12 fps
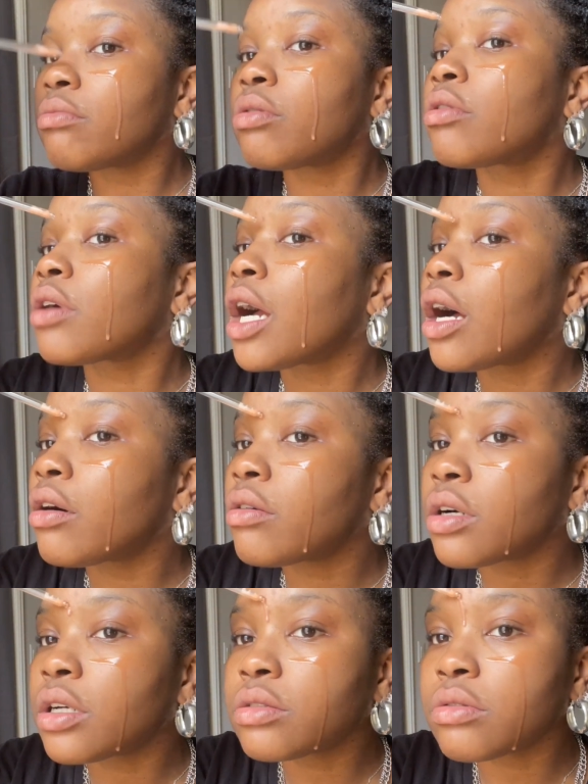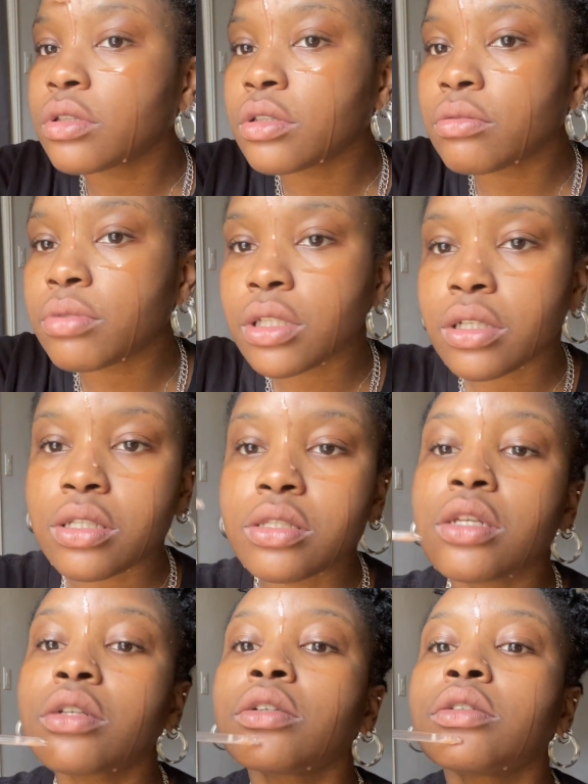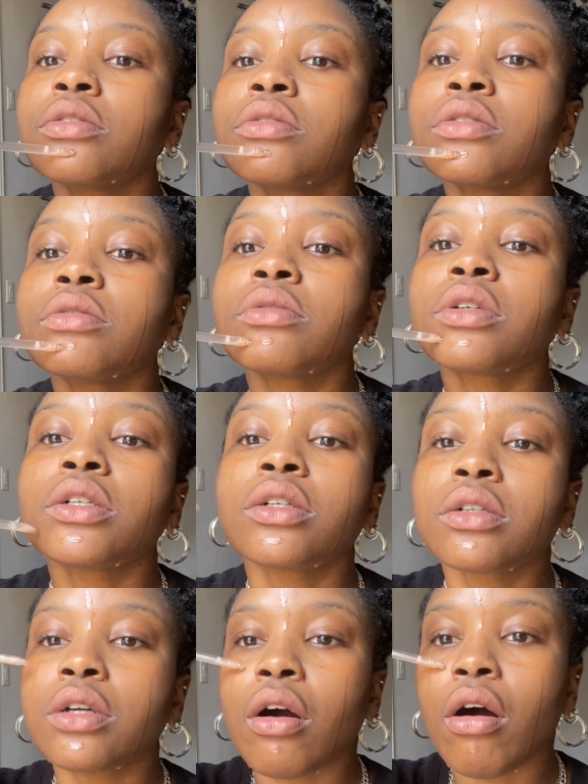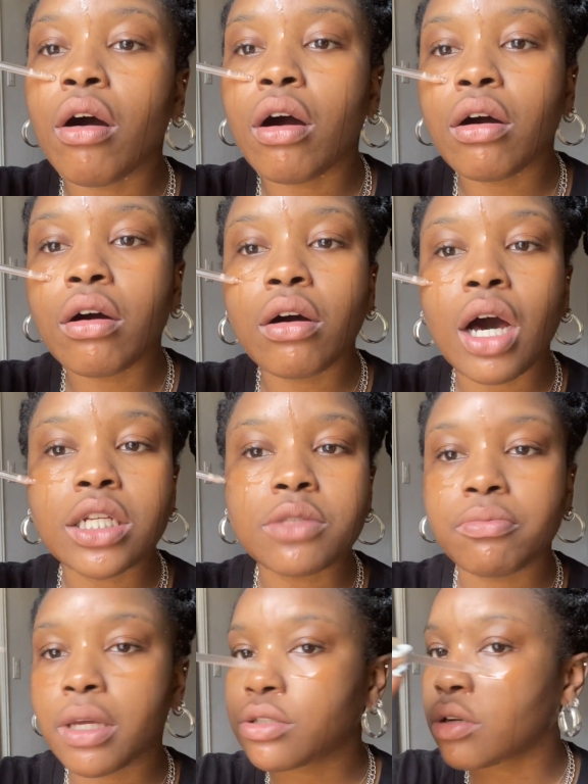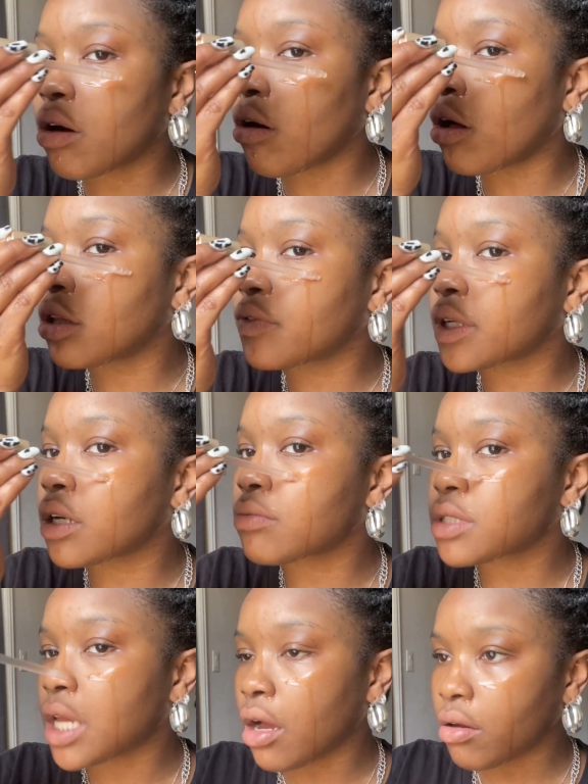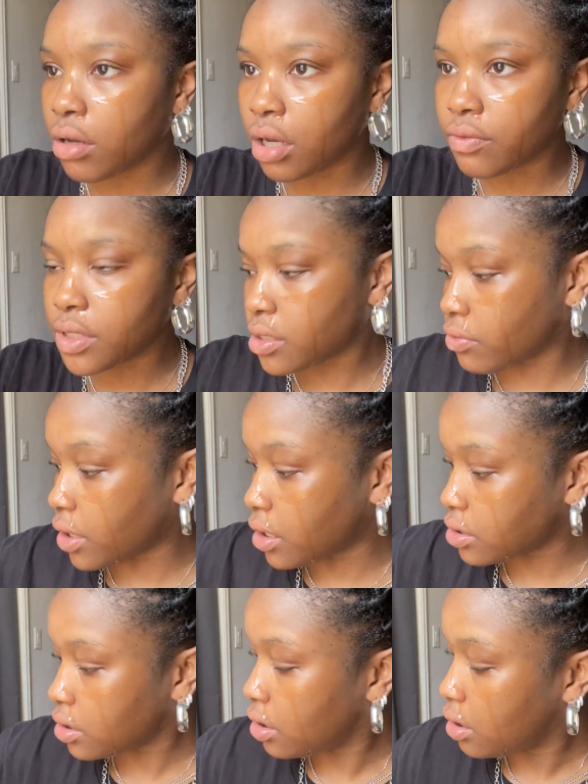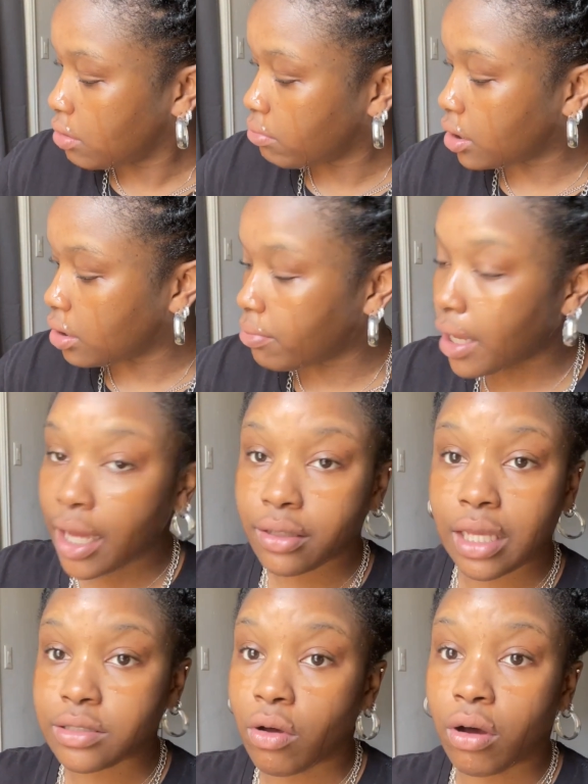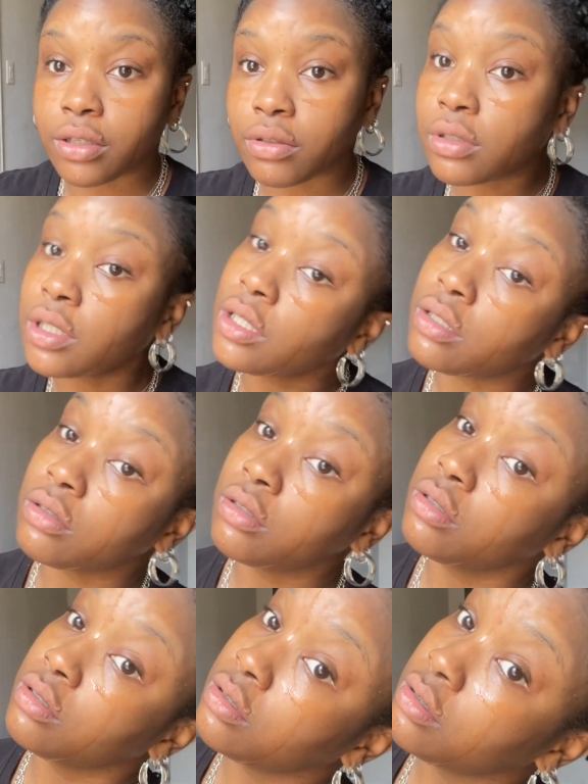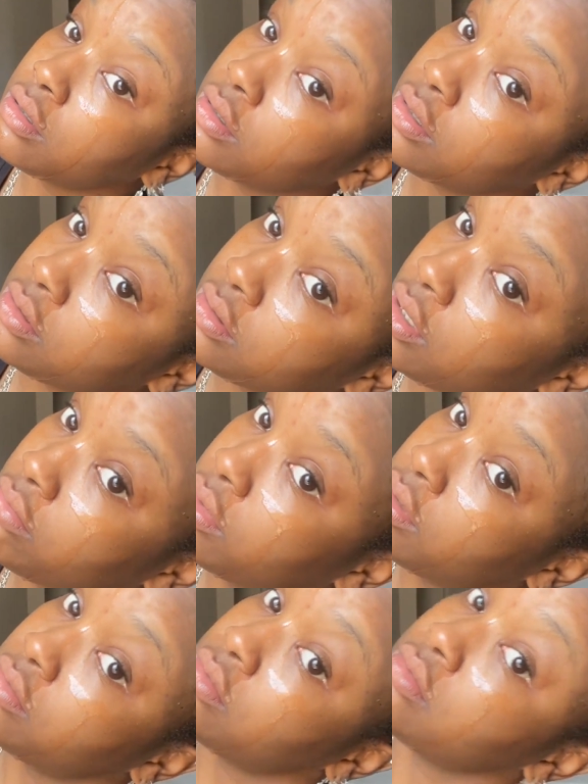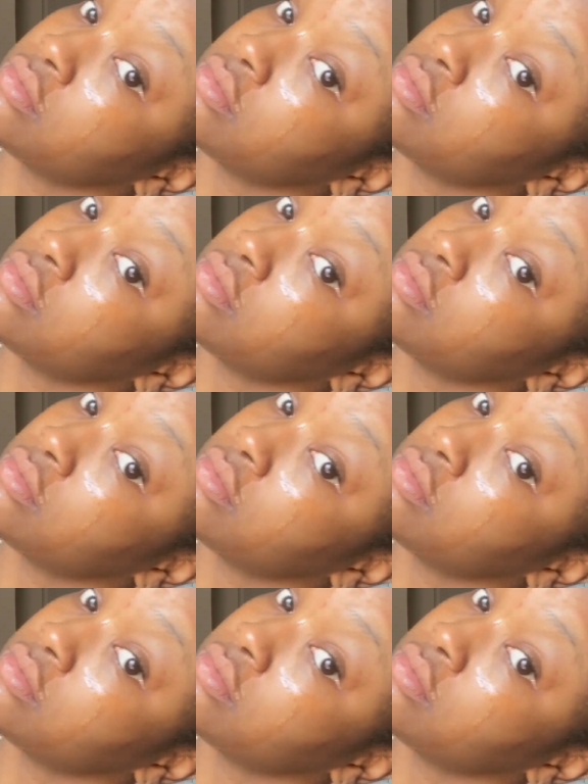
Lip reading: I do a little bit in the center, do a little bit right here. I just make sure all of it comes out of the syringe. Put it back, that's all you'll need. Ooh, it's dripping.